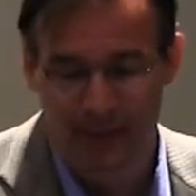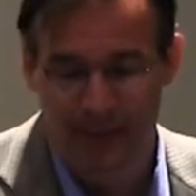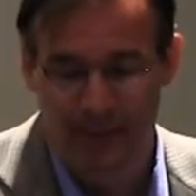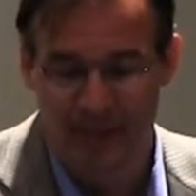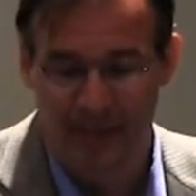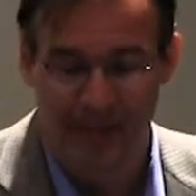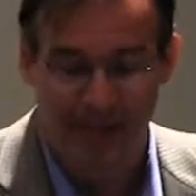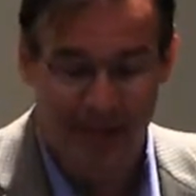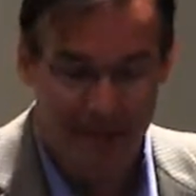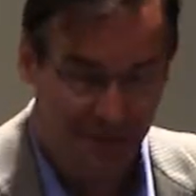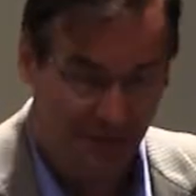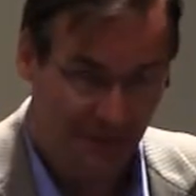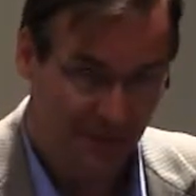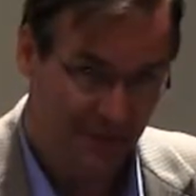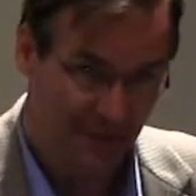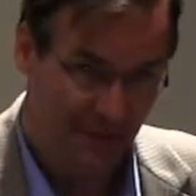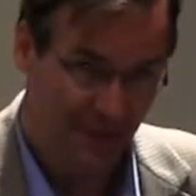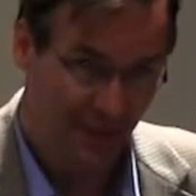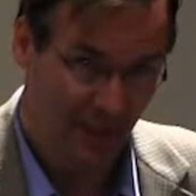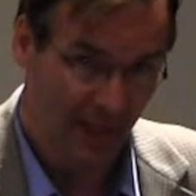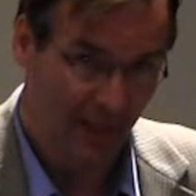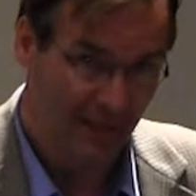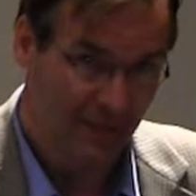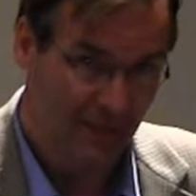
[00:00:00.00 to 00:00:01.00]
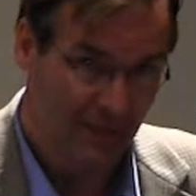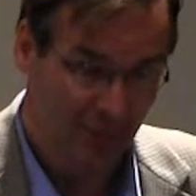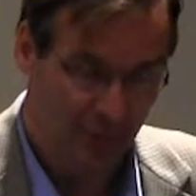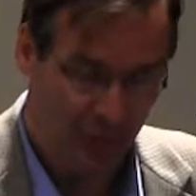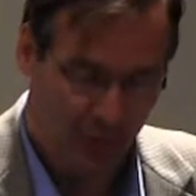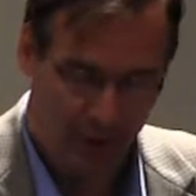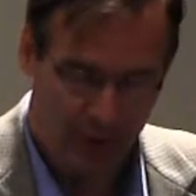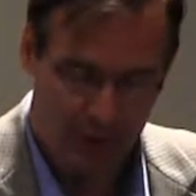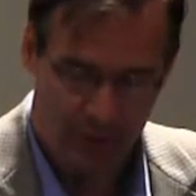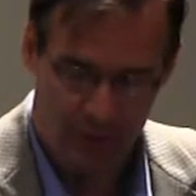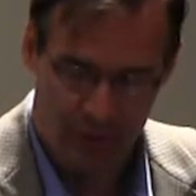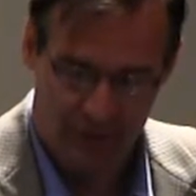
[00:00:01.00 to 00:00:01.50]
The kinds of simulations
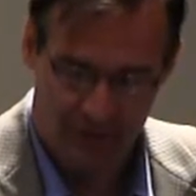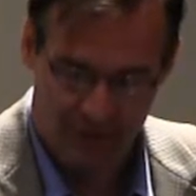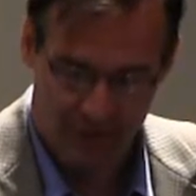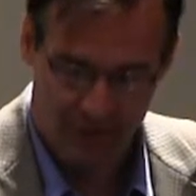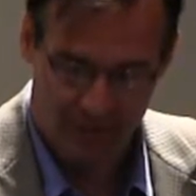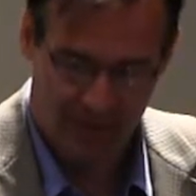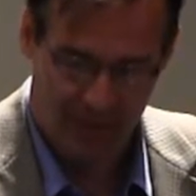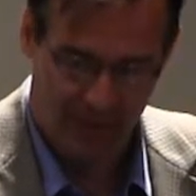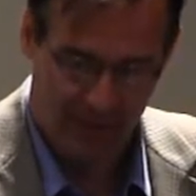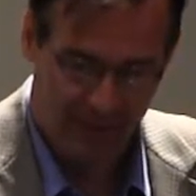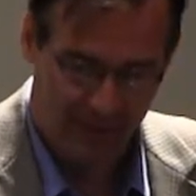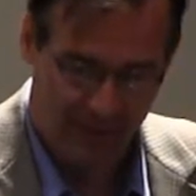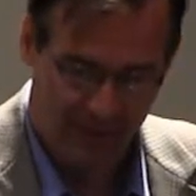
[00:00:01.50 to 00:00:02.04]
we do typically